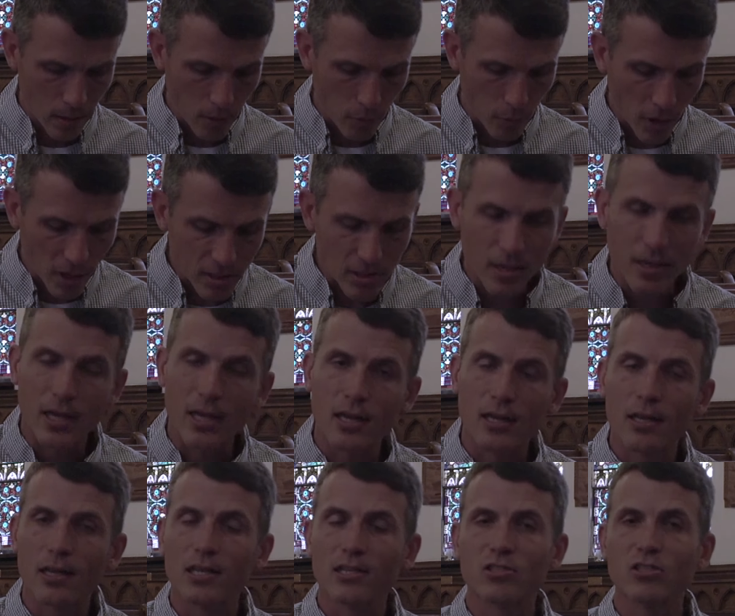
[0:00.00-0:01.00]

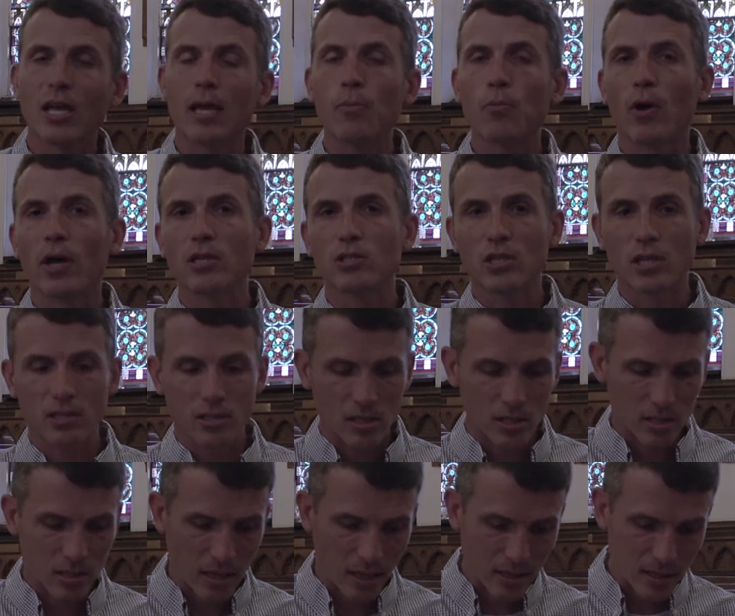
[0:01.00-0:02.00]
resonated in the same way in
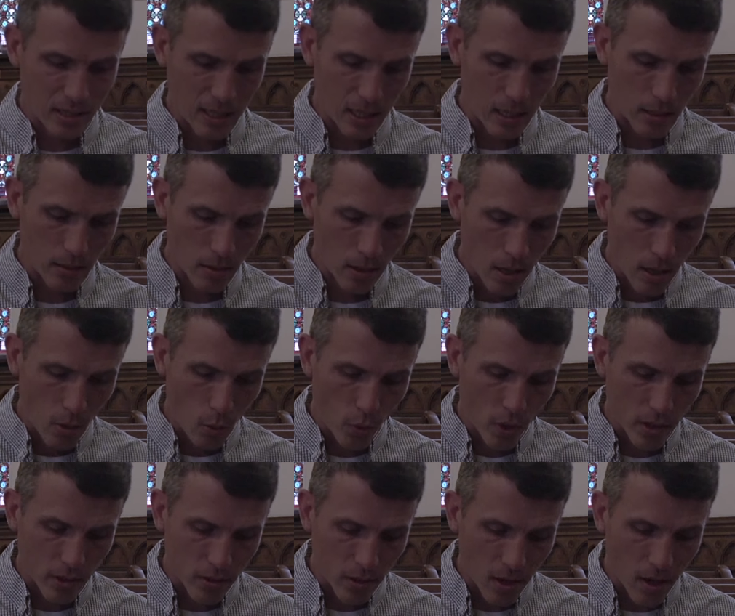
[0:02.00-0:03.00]
Genesis 19
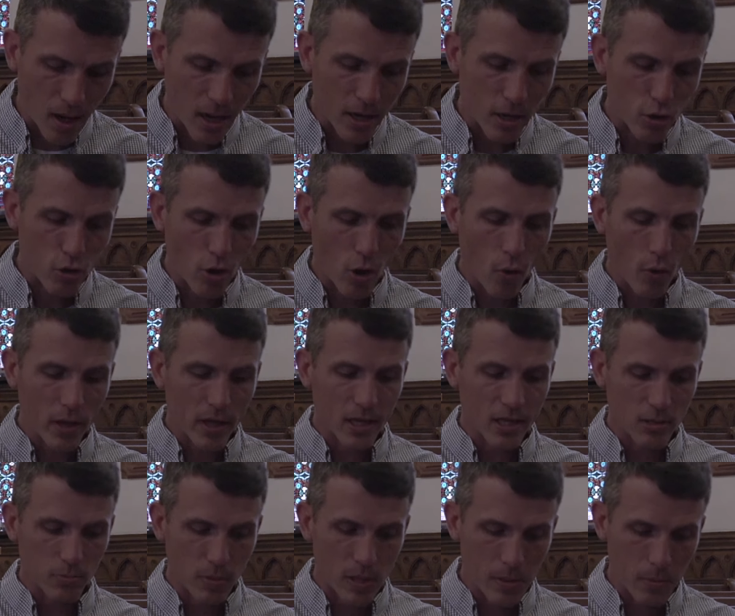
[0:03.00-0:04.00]
with God knowing
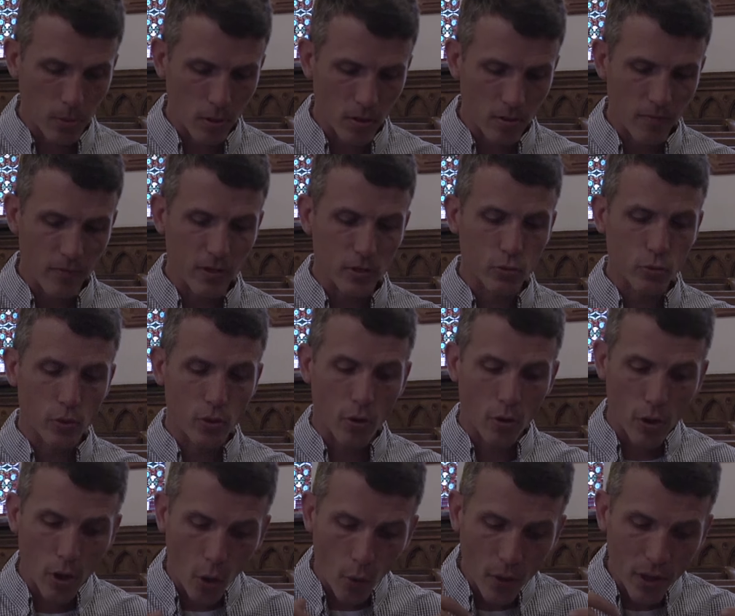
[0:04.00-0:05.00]
his people of Israel,
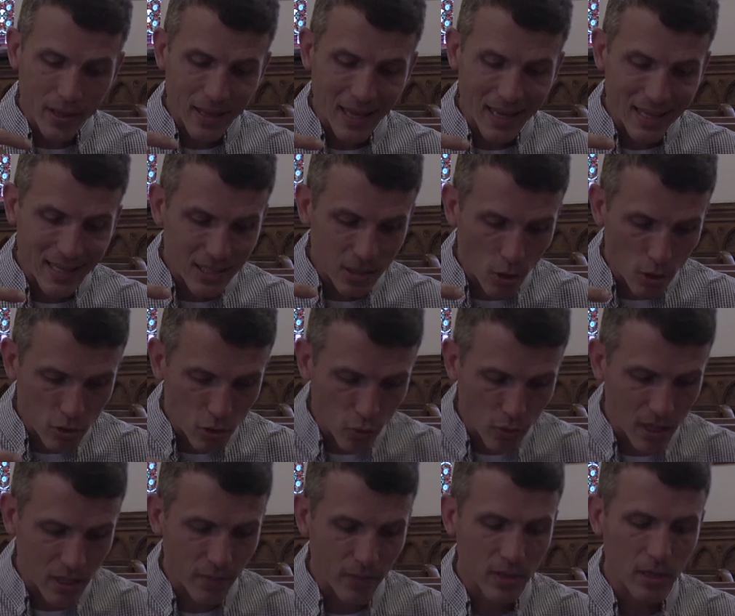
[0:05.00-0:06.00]
knowing that he's also
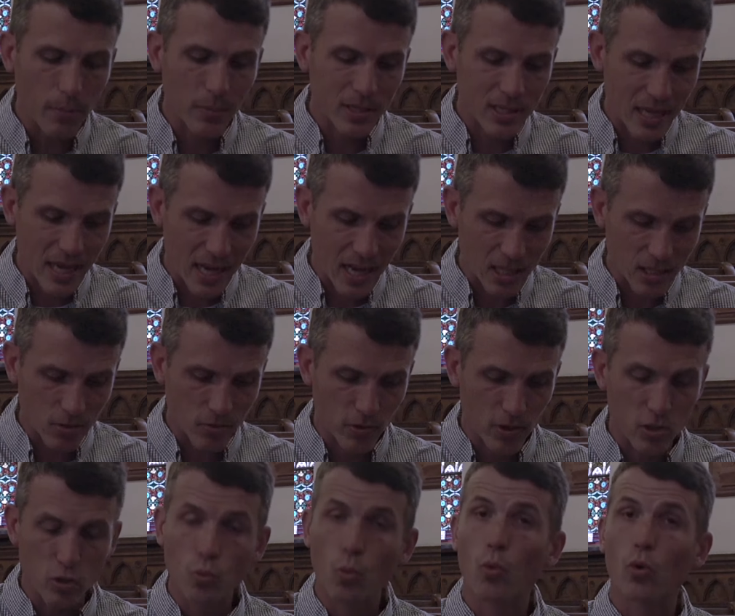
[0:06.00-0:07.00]
given them a task for
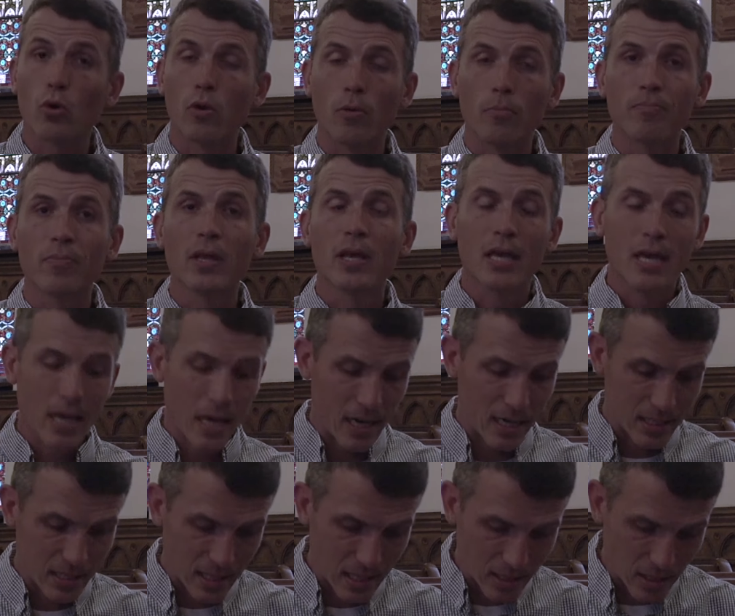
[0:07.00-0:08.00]
this world. And
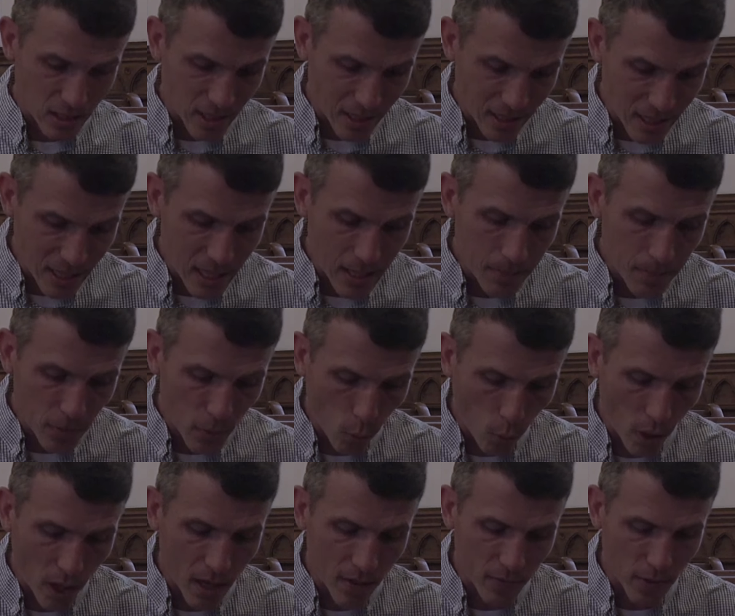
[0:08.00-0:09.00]
it says to keep the
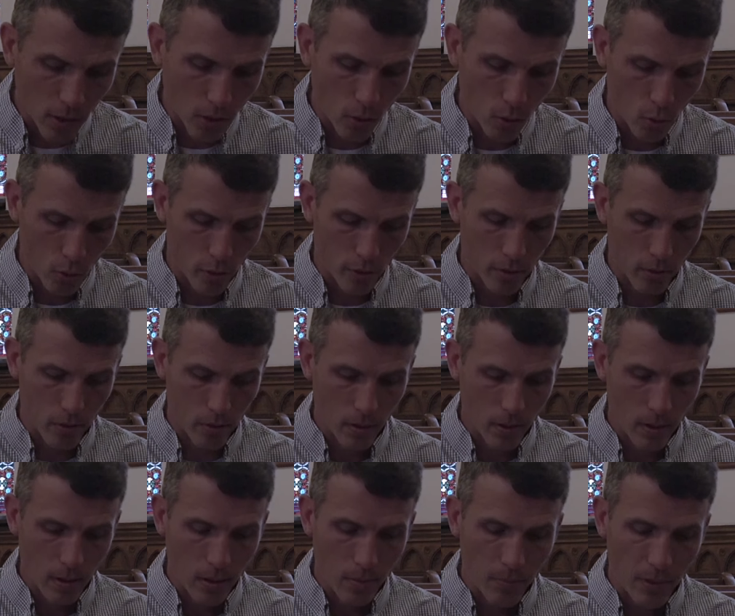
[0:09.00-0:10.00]
way of the Lord
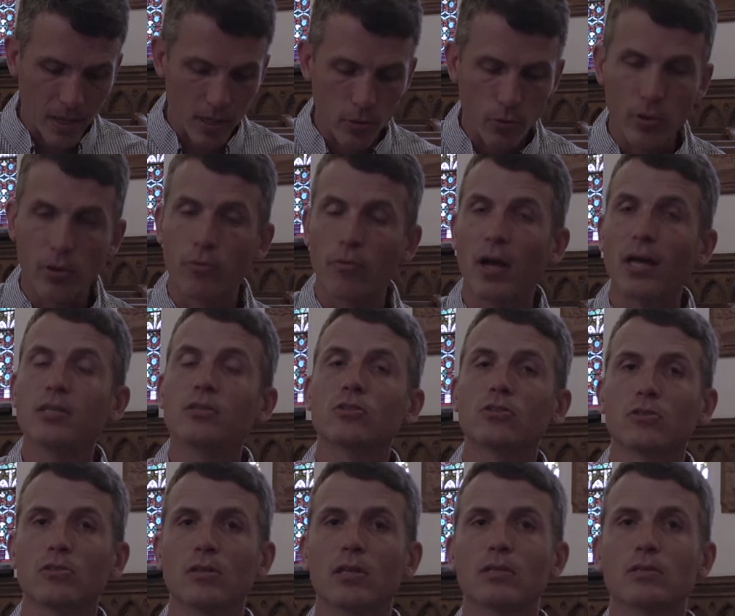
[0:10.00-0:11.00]
by doing
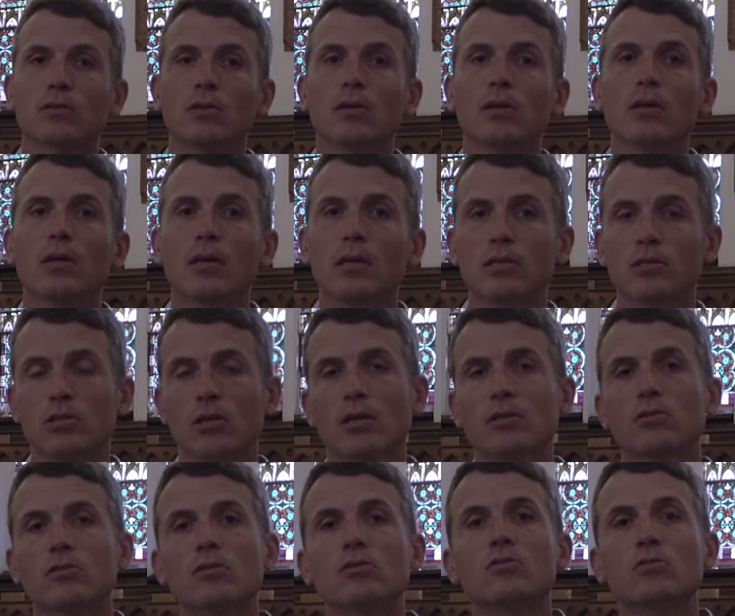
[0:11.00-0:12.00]
righteousness and
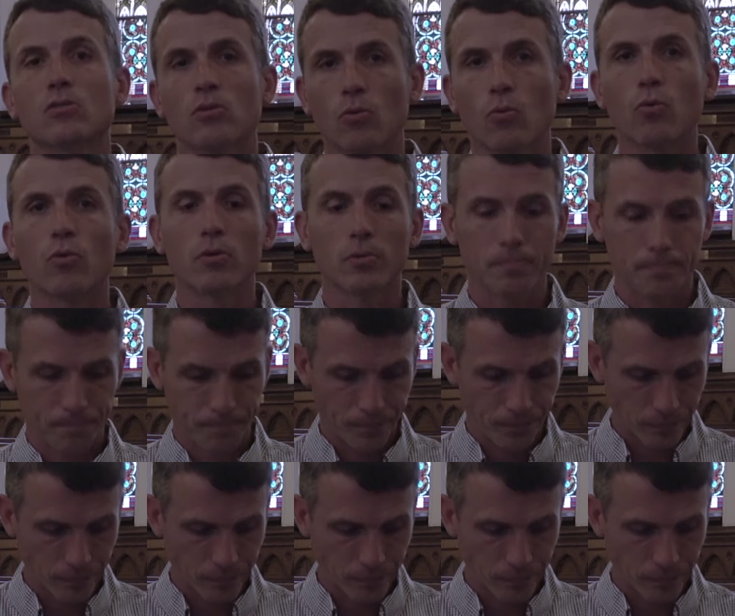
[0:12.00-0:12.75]
justice in the world.